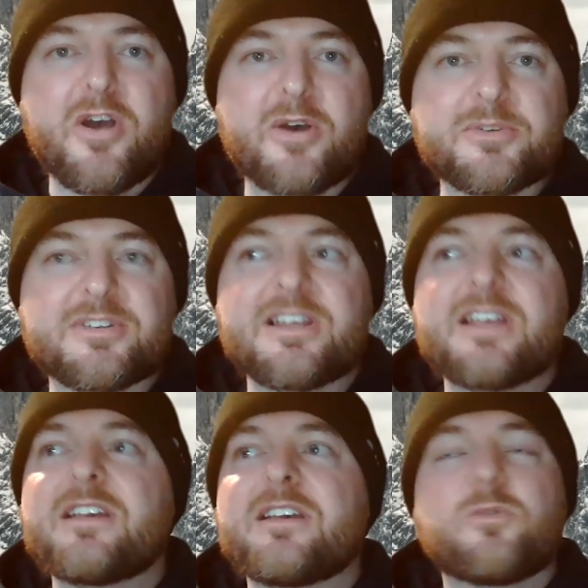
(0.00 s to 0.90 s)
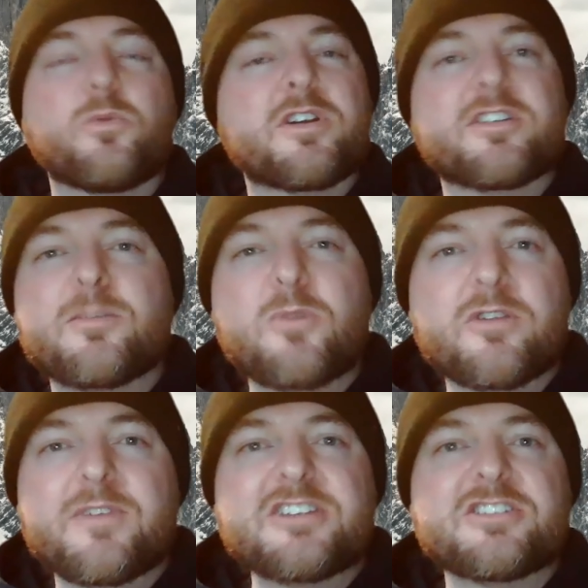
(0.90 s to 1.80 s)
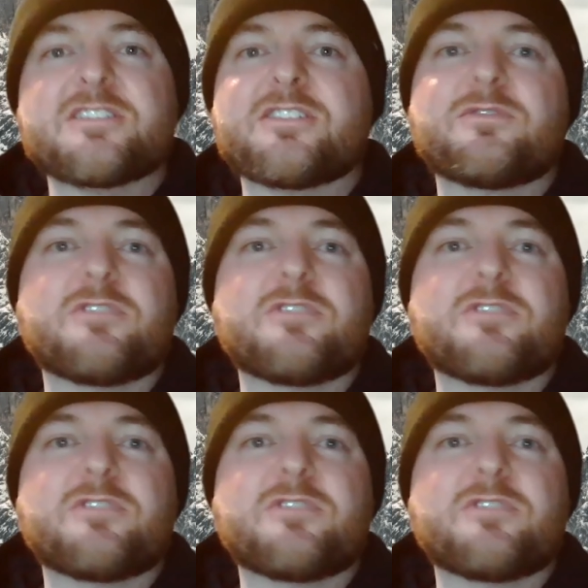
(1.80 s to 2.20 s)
knows. What are their motivations?